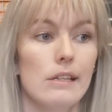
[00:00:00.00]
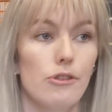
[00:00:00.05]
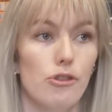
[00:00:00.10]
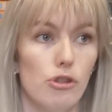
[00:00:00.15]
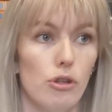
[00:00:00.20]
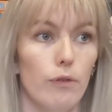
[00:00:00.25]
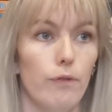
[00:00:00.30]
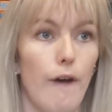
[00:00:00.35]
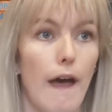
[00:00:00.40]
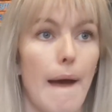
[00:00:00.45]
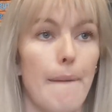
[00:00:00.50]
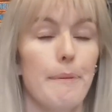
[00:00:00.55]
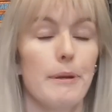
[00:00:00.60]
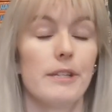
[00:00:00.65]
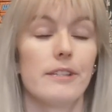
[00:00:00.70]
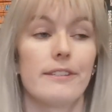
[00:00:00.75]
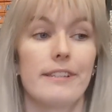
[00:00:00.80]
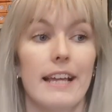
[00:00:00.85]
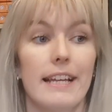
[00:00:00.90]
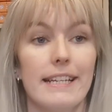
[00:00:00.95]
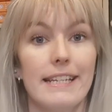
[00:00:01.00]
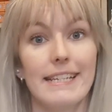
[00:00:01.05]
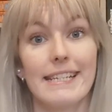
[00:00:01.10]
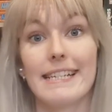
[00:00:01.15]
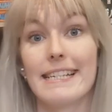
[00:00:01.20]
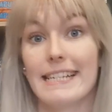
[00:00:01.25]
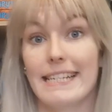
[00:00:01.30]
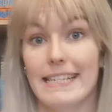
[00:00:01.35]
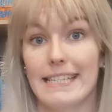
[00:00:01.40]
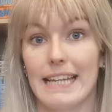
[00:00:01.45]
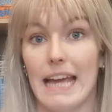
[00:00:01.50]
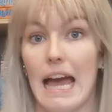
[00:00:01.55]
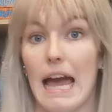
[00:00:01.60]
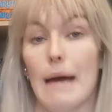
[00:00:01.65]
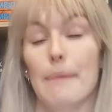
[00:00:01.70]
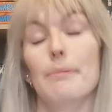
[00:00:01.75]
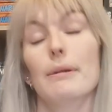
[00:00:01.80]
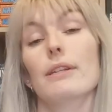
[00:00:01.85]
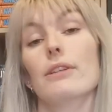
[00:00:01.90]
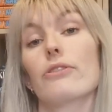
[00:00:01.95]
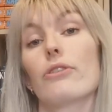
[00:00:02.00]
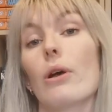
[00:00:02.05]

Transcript: stuff happens that didn't need to happen.